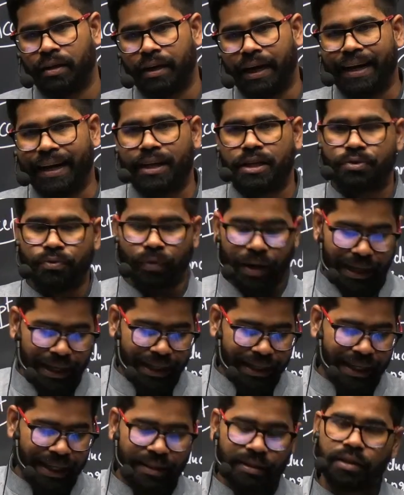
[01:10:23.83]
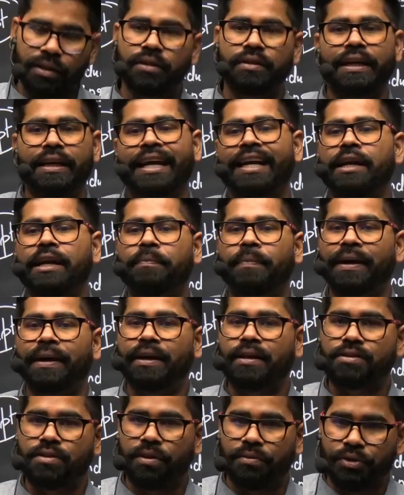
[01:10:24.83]
It is violating the
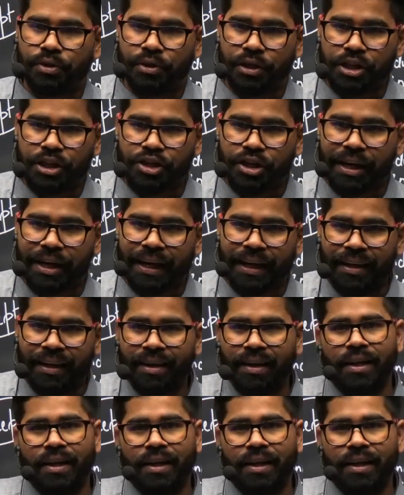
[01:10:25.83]
independence of judiciary,